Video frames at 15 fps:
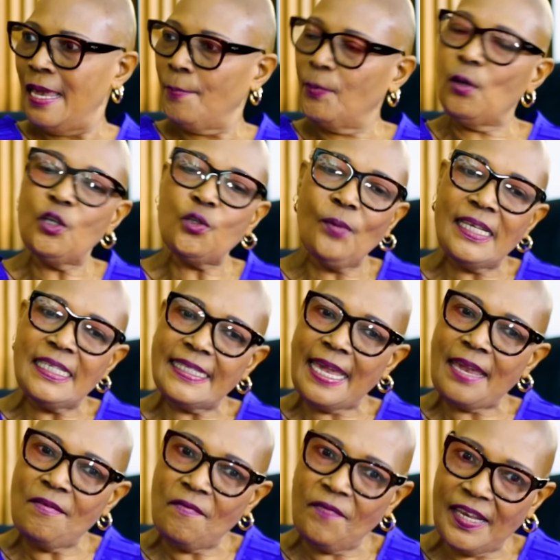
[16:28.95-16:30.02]
Because once
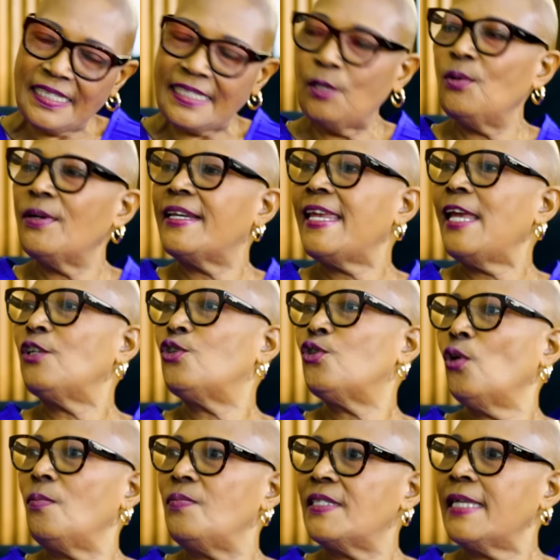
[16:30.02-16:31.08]
they invest, they will create
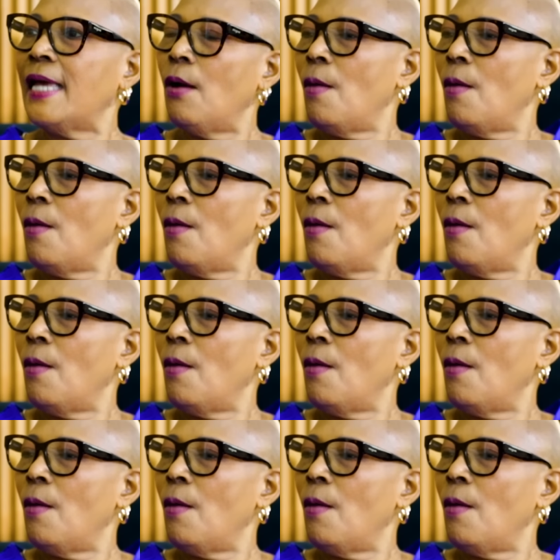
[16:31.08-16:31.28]
jobs.